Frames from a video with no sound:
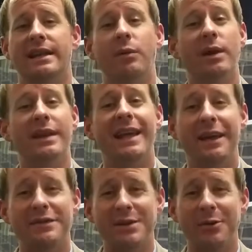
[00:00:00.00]
They win the
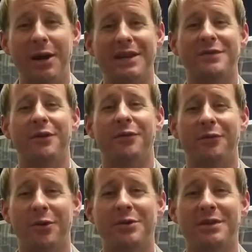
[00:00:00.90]
AFC West for the
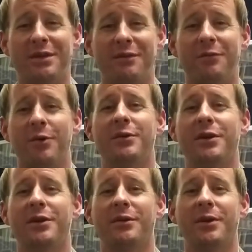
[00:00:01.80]
fourth
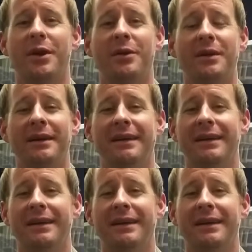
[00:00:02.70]
year in a row.